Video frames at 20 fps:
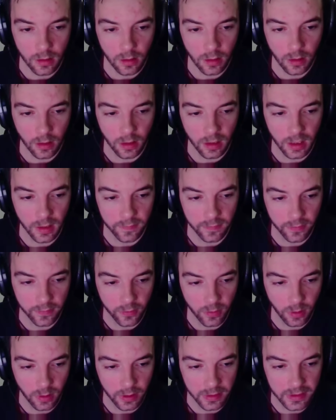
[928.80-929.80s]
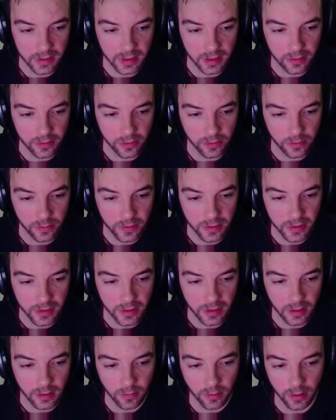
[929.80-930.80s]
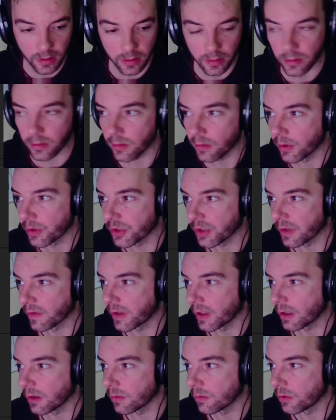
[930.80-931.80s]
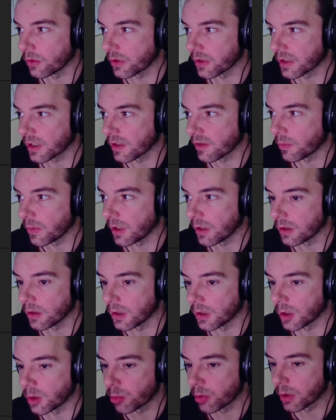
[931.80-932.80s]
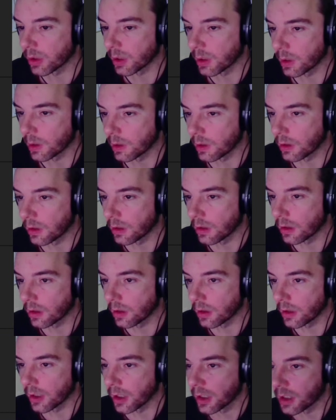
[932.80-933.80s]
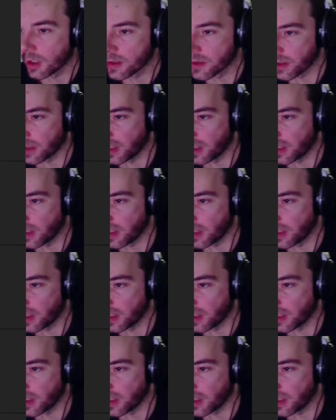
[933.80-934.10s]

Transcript: our level of quality to 0, which I think will just give me up. So